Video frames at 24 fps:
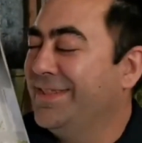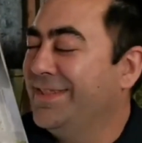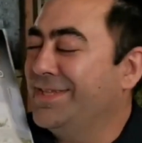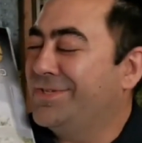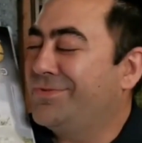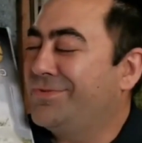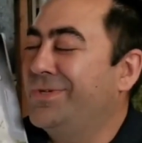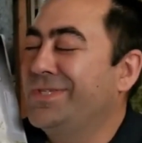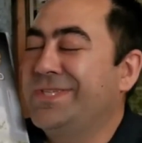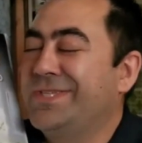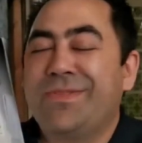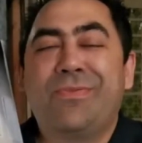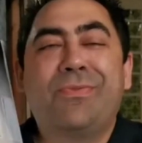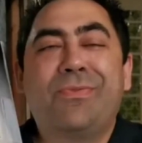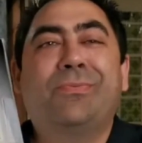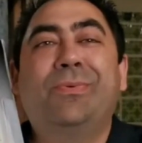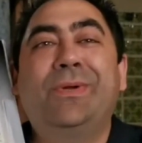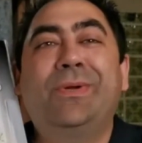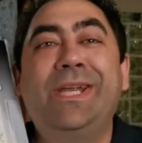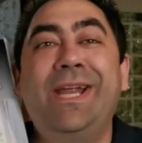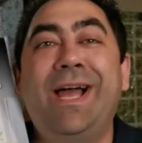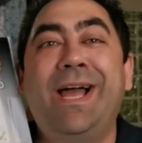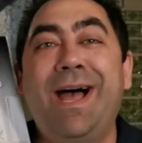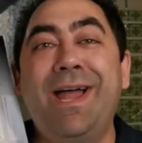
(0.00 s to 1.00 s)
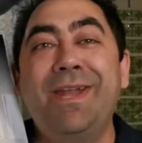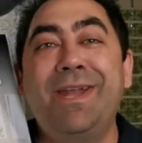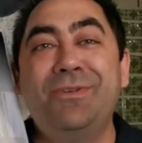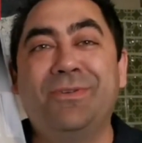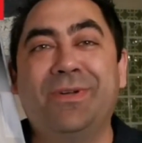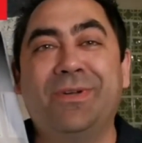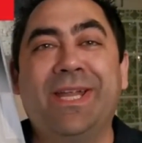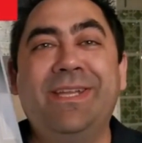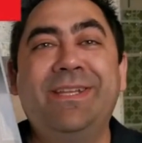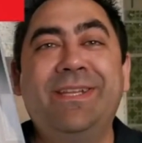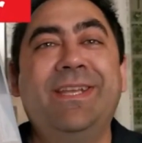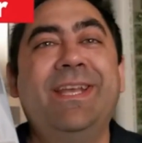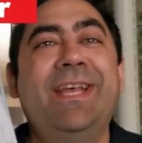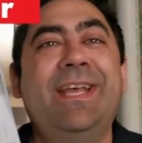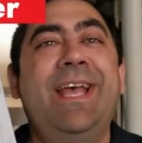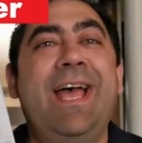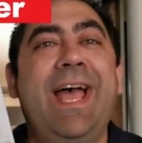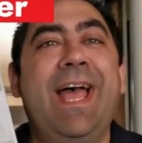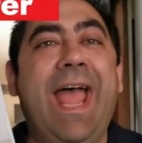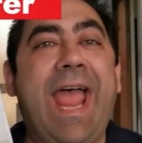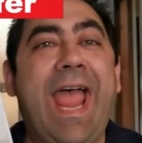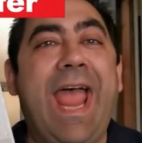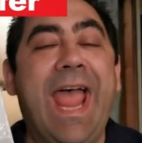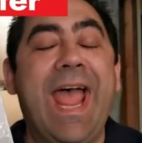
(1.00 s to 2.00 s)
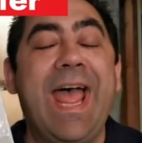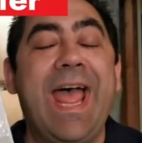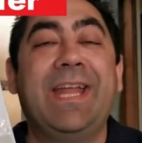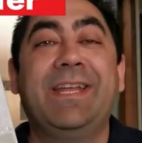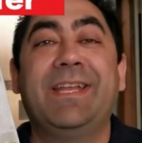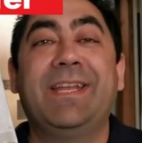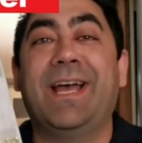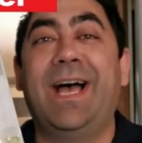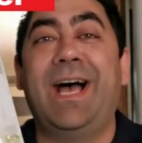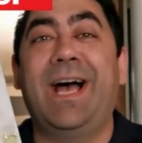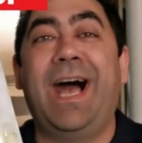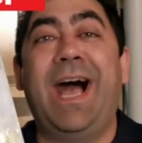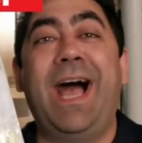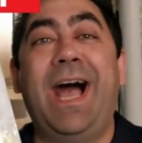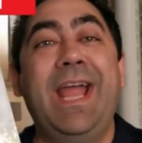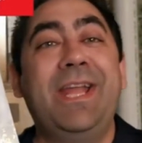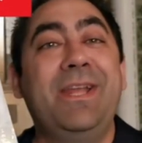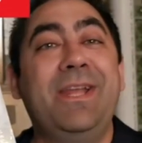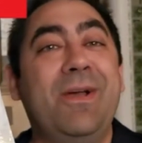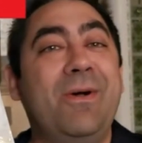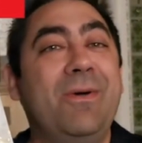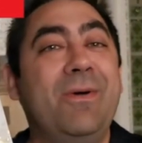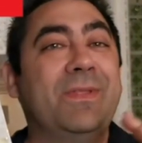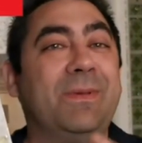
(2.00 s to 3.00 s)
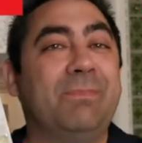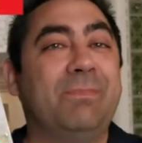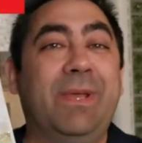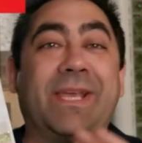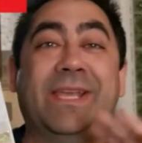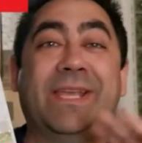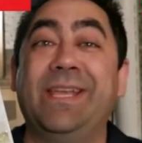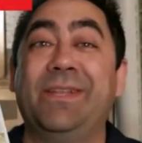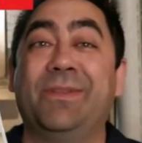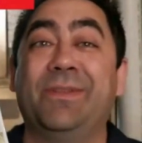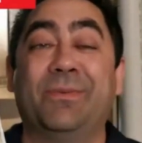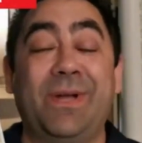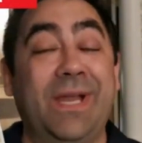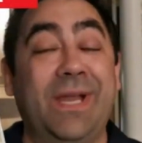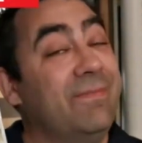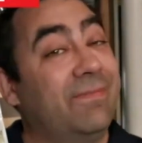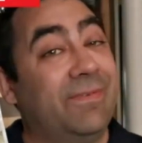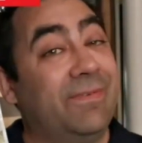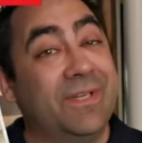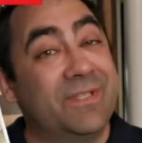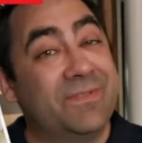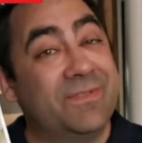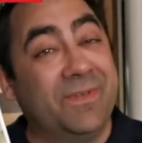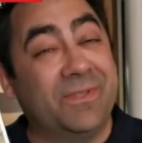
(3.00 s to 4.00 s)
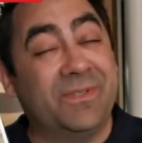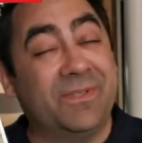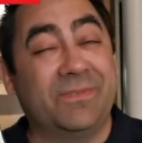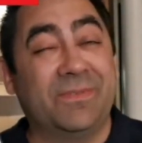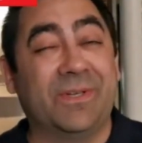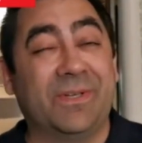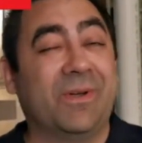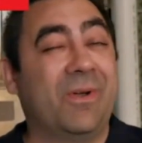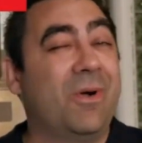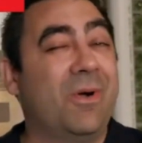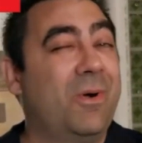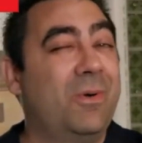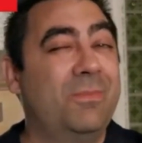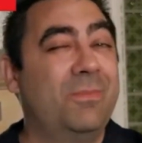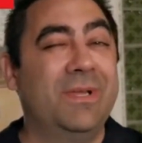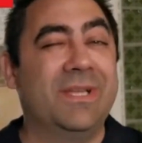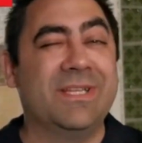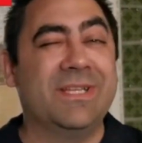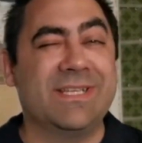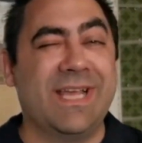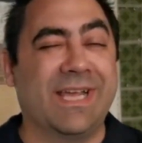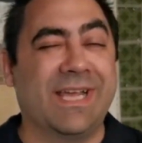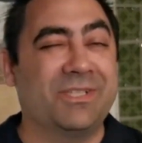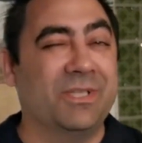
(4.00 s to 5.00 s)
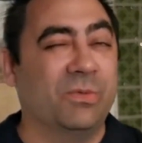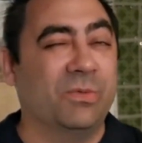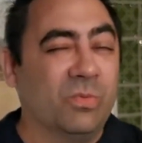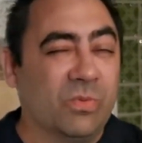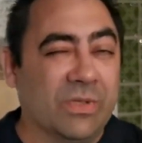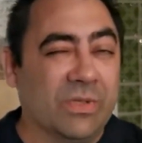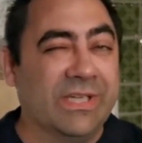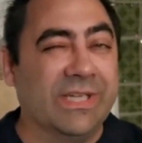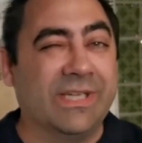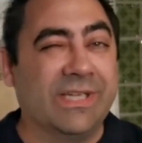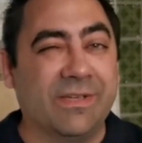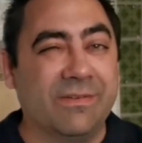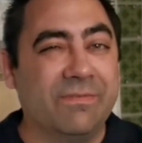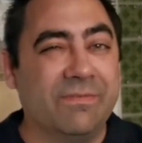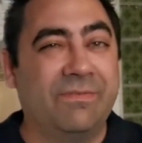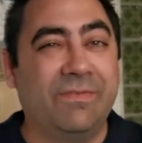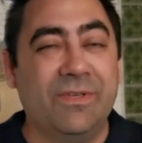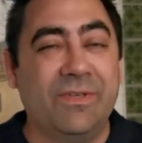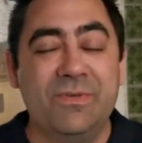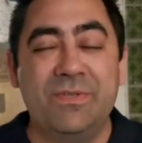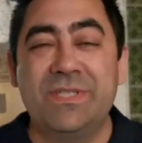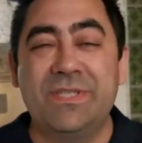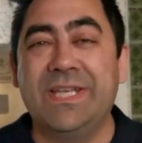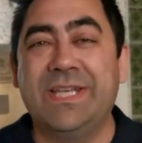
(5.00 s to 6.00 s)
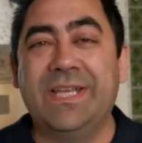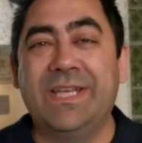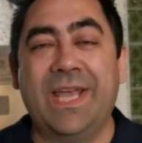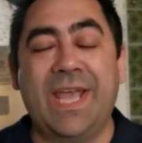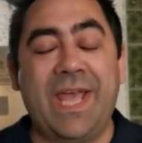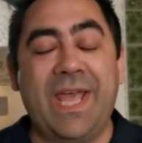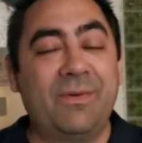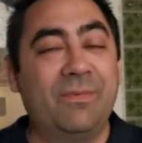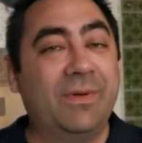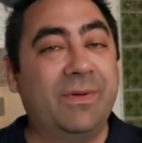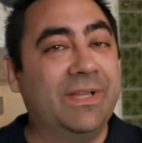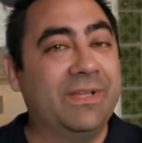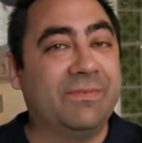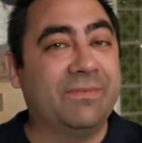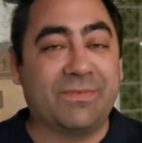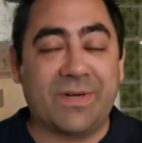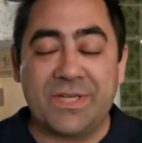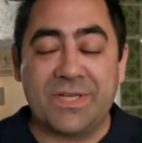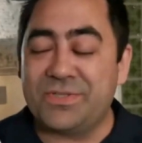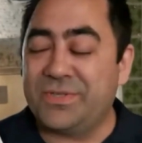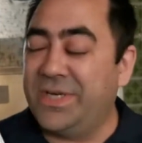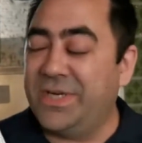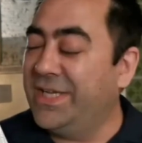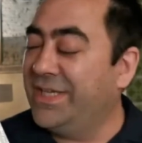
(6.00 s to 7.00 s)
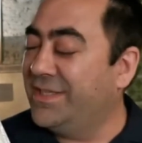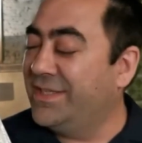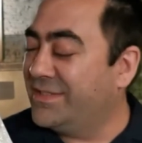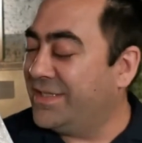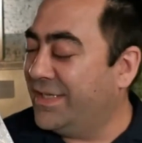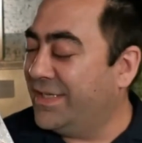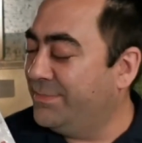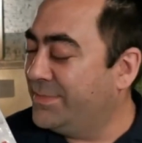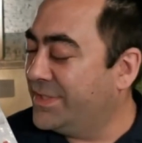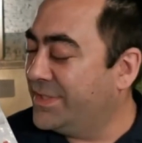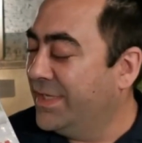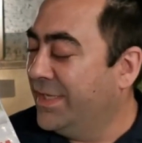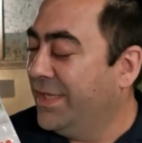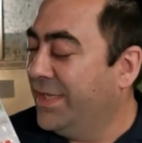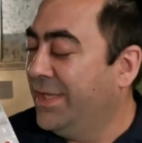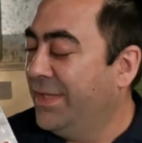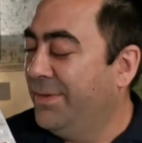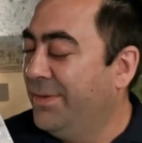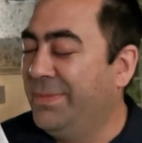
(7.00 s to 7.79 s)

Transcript: This one's a 300, and I know that picking the right furnace filter for your home is actually really confusing and really frustrating at times